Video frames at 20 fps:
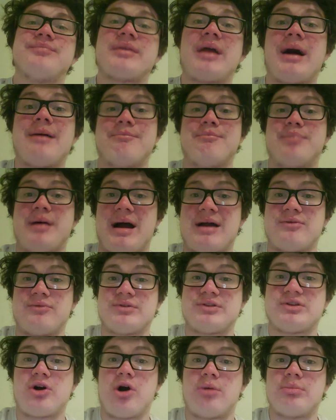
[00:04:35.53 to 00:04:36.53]
I'm bad
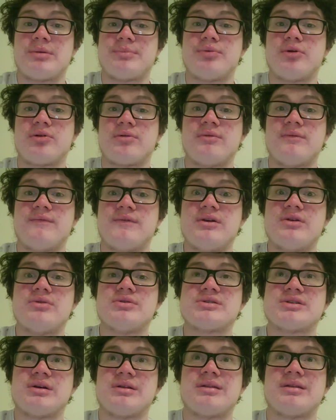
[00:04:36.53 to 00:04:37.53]
with comic book
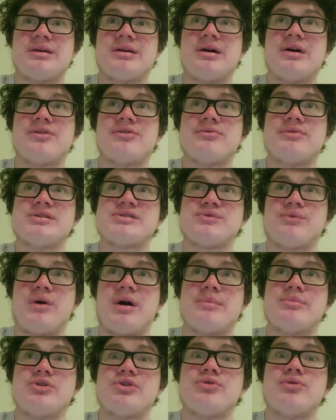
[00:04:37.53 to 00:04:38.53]
reviews. The other reason
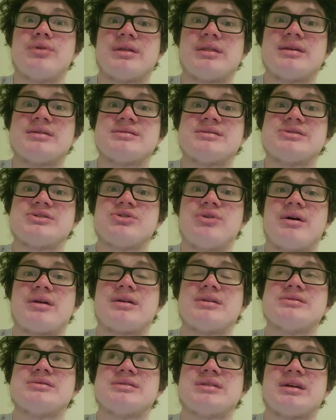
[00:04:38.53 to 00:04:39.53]
why I'm doing this is so I
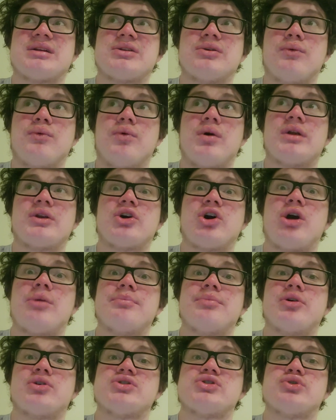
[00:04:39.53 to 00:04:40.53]
can stick to one
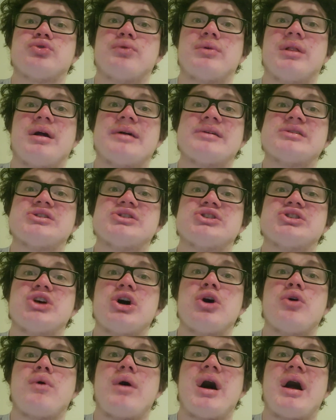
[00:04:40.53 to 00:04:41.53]
comic book storyline,
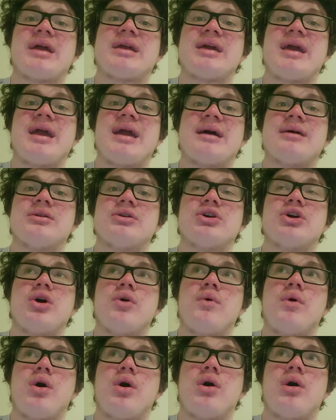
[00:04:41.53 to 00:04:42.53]
so I can
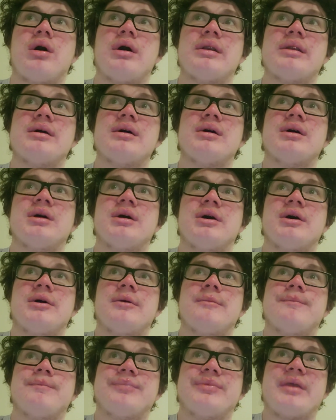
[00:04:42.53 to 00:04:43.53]
go on
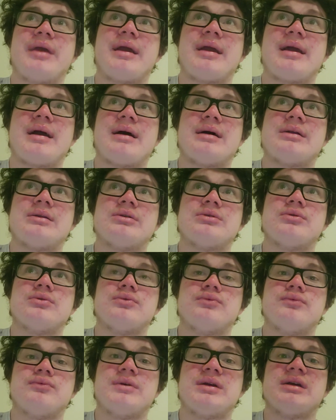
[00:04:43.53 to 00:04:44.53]
and
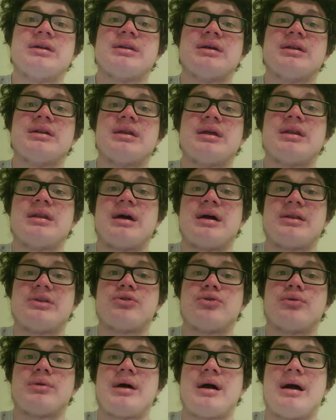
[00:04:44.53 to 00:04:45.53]
read it, and I
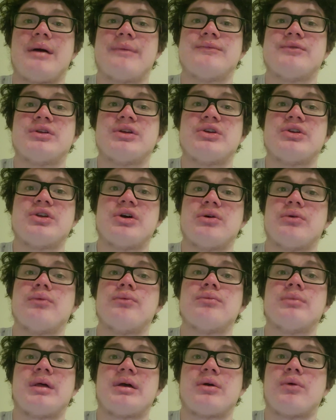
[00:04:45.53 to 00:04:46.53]
don't have to,
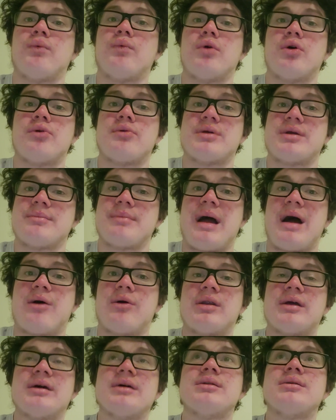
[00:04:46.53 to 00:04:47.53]
like, worry
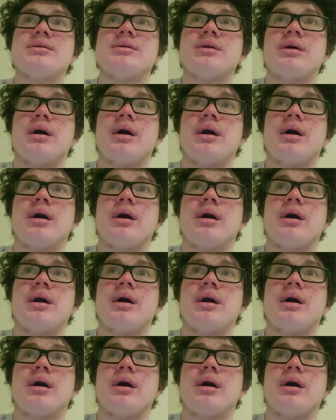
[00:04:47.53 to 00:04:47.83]
about it.